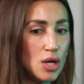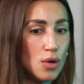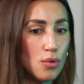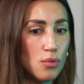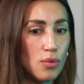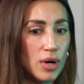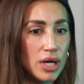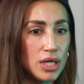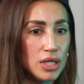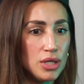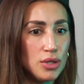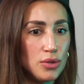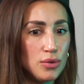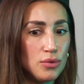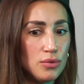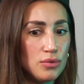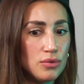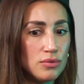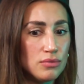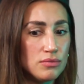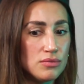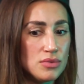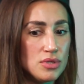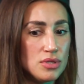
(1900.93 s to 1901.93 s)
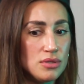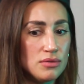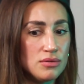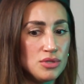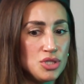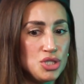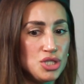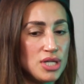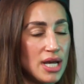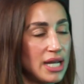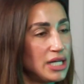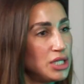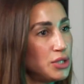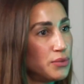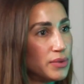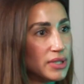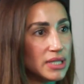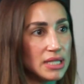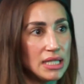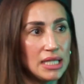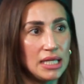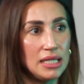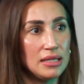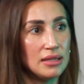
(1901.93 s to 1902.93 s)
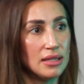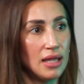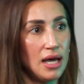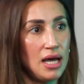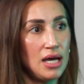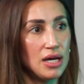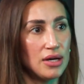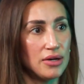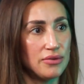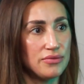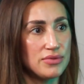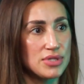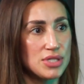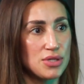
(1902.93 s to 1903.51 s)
what you genuinely love.